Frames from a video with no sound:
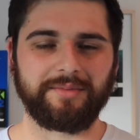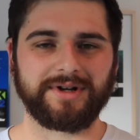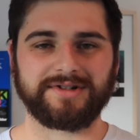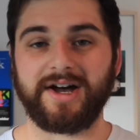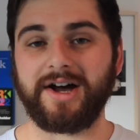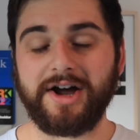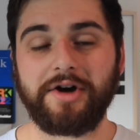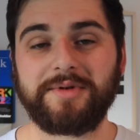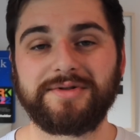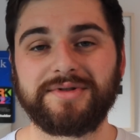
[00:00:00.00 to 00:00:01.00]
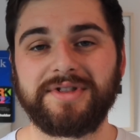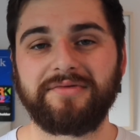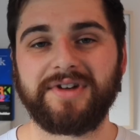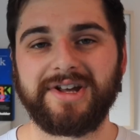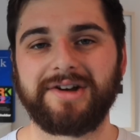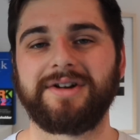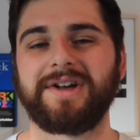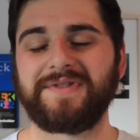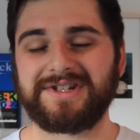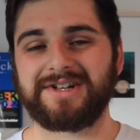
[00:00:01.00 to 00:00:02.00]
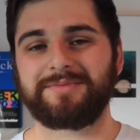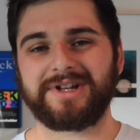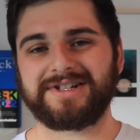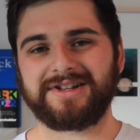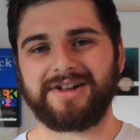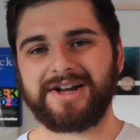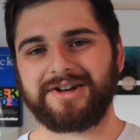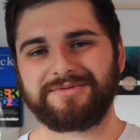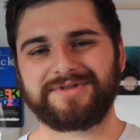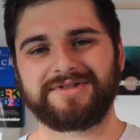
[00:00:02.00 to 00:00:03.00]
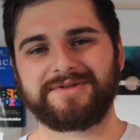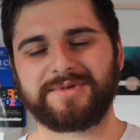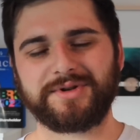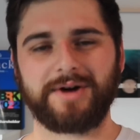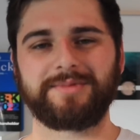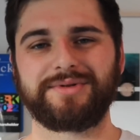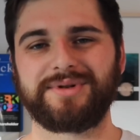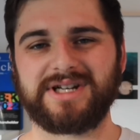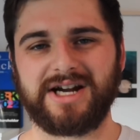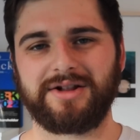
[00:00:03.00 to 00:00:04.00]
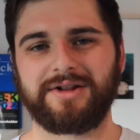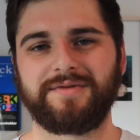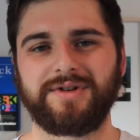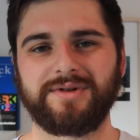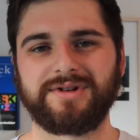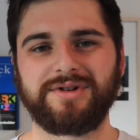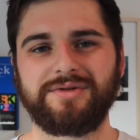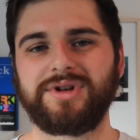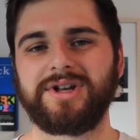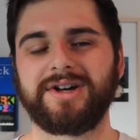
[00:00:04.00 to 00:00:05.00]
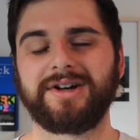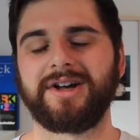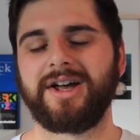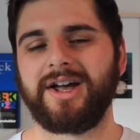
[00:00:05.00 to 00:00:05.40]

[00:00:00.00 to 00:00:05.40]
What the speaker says: But I hope you enjoyed the video. If you did, please hit like and also subscribe to the channel if you're new here.